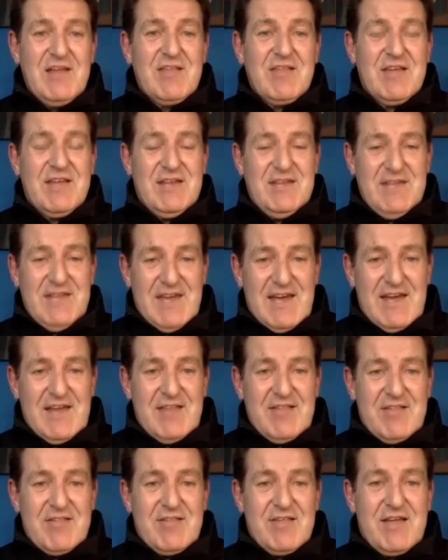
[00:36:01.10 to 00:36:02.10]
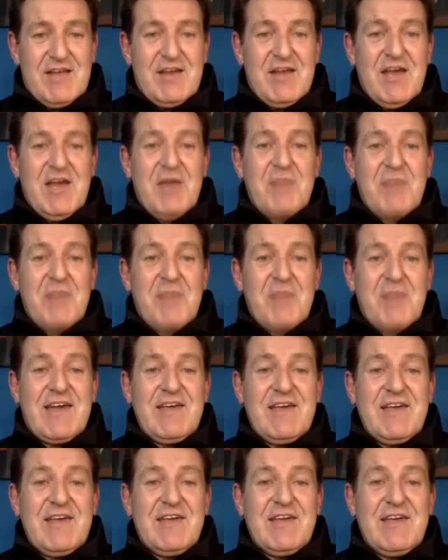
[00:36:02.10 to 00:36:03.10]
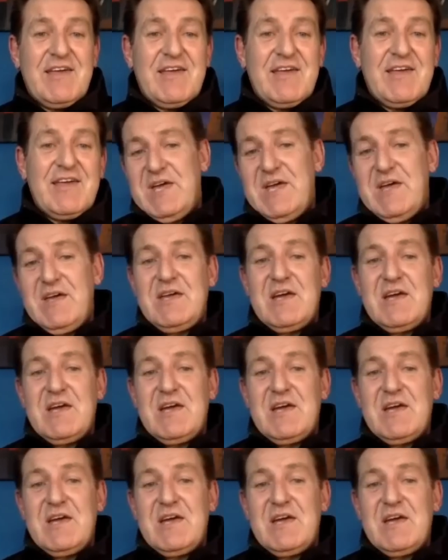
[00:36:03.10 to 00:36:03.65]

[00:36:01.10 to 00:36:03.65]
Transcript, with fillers: said, Yes. Please thank him for